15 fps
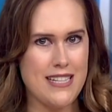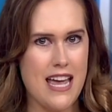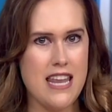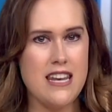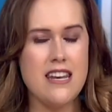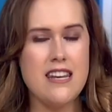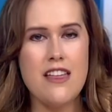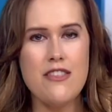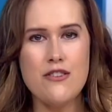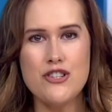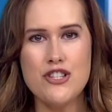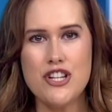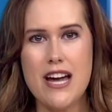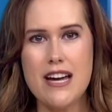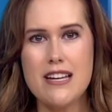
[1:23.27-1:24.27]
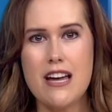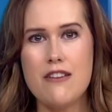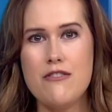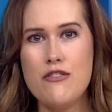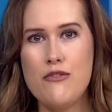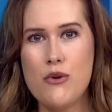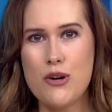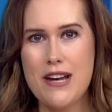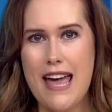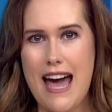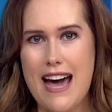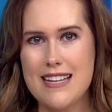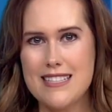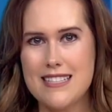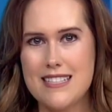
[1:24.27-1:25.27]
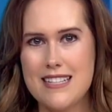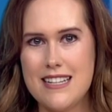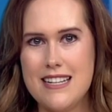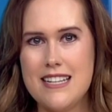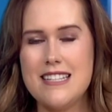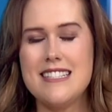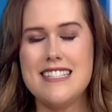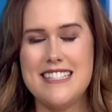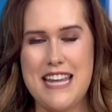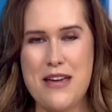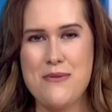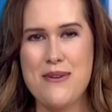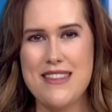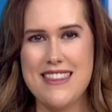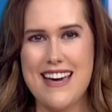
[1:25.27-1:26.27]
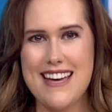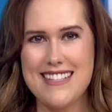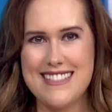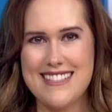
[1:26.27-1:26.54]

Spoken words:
and another check of the forecast. Stay with us.